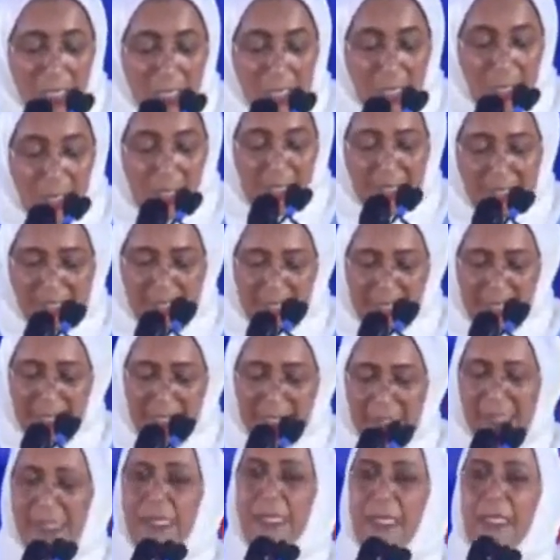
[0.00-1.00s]
Your
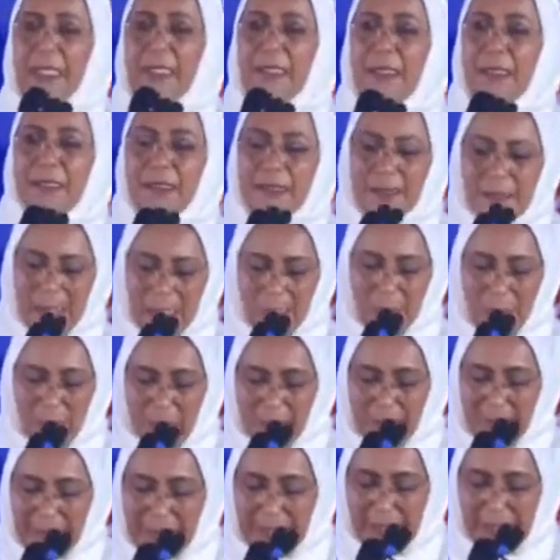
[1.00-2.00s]
Excellency, our
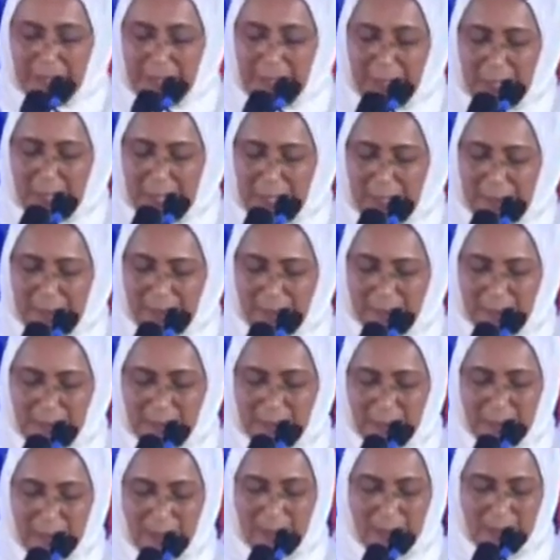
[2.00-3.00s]
party leader,
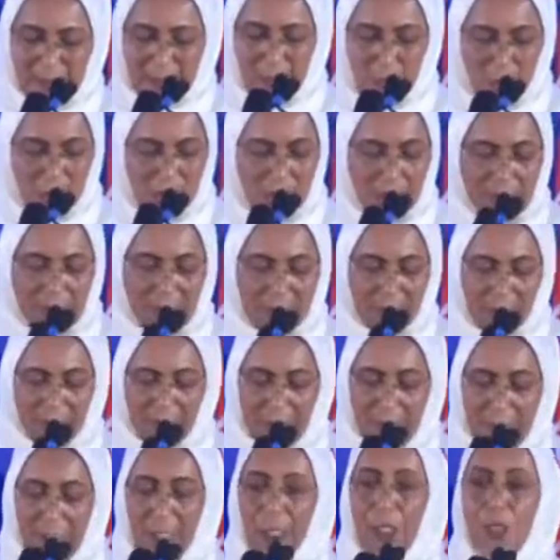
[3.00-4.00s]
Dr.
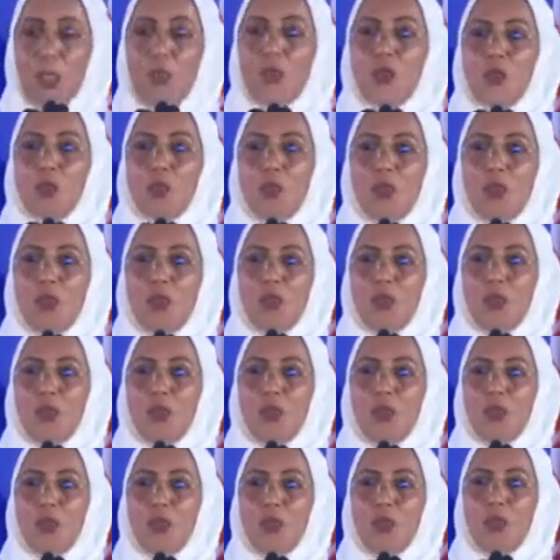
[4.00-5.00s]
Stephen Kalonzo
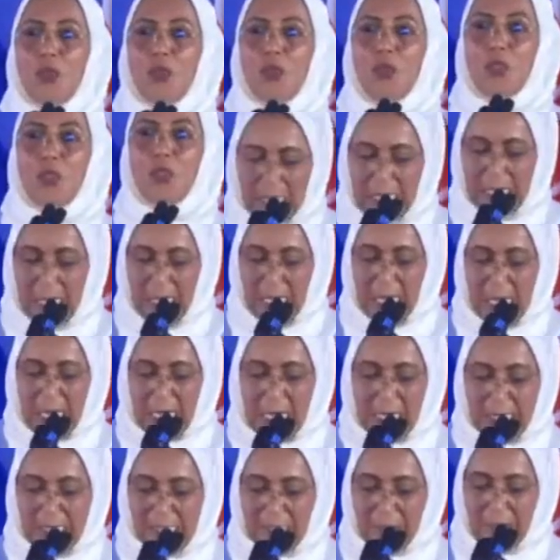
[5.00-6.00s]
Musyoka,
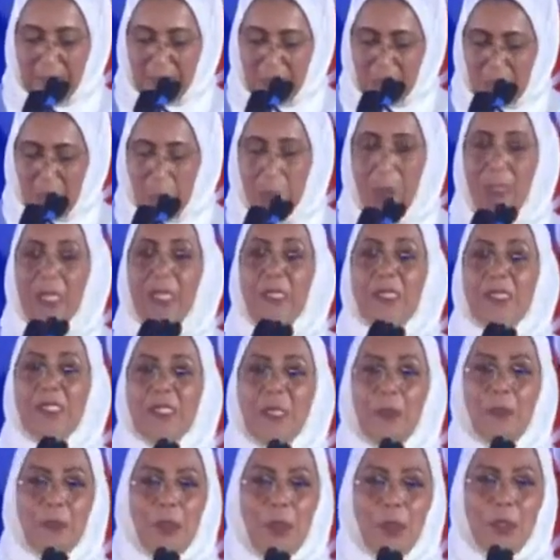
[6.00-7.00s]
Azimio
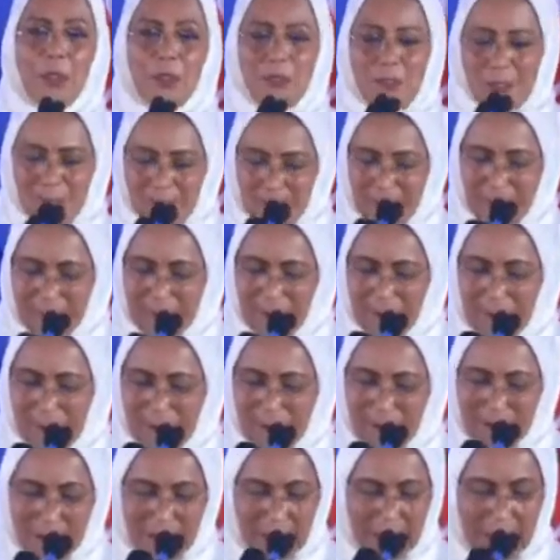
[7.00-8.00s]
principals,
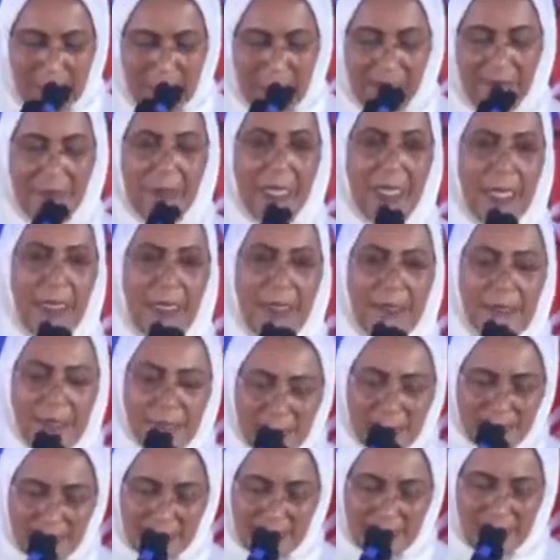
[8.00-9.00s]

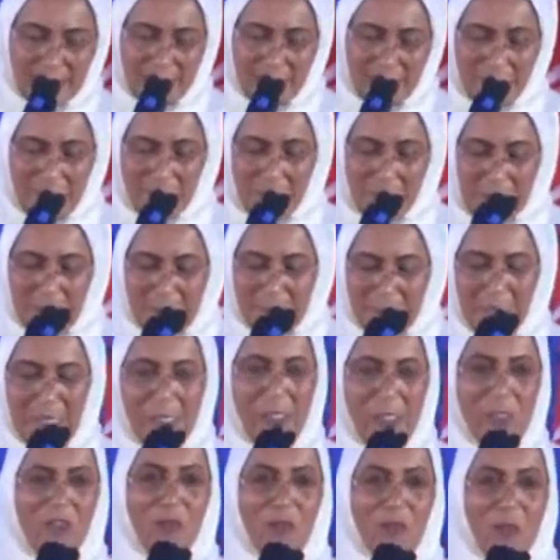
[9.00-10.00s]
governors,
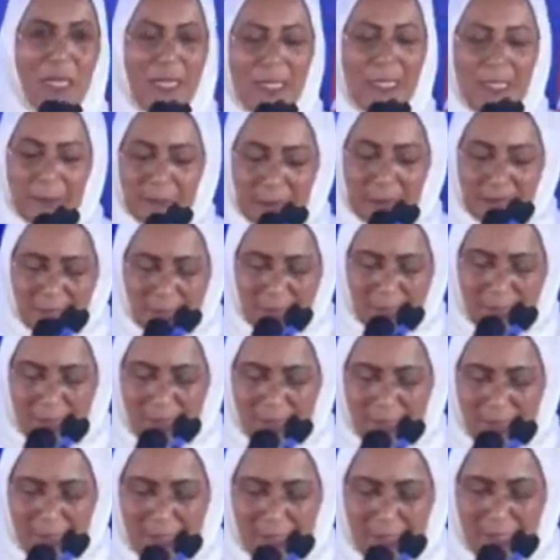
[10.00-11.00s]
members of
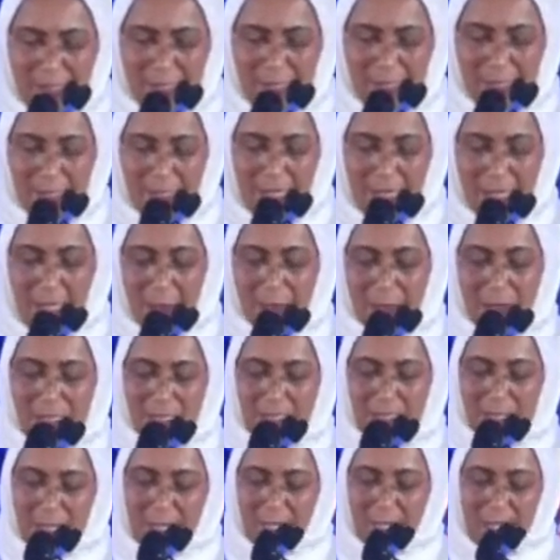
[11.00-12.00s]
parliament,
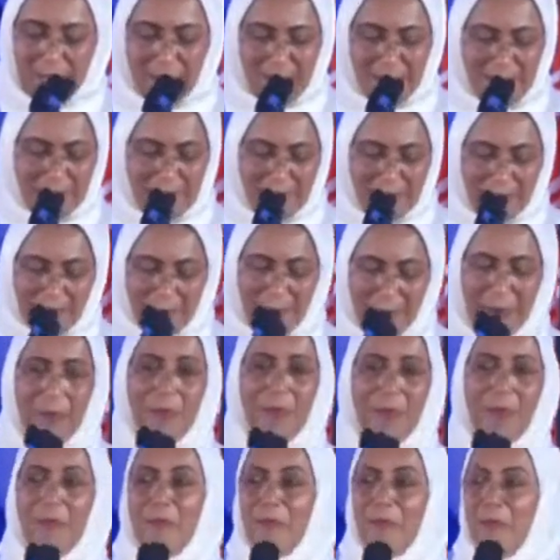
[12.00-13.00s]
MCAs,
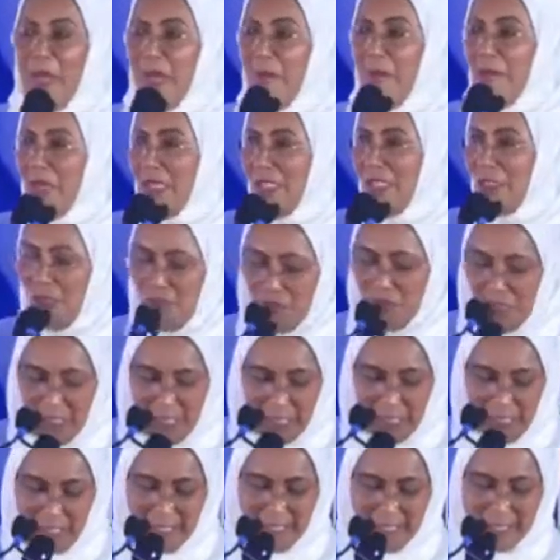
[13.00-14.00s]
members of the
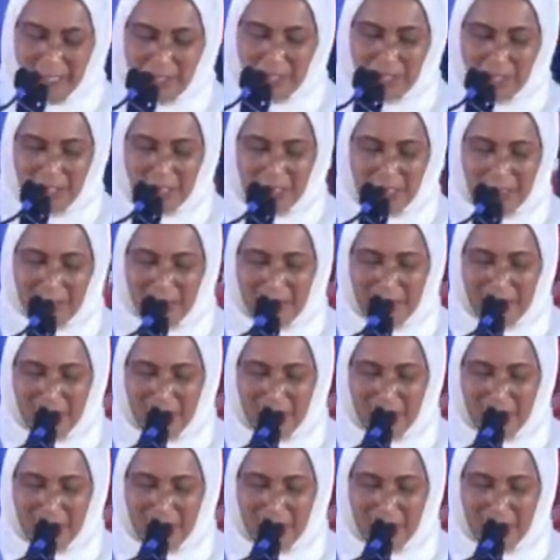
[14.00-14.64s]
clergy,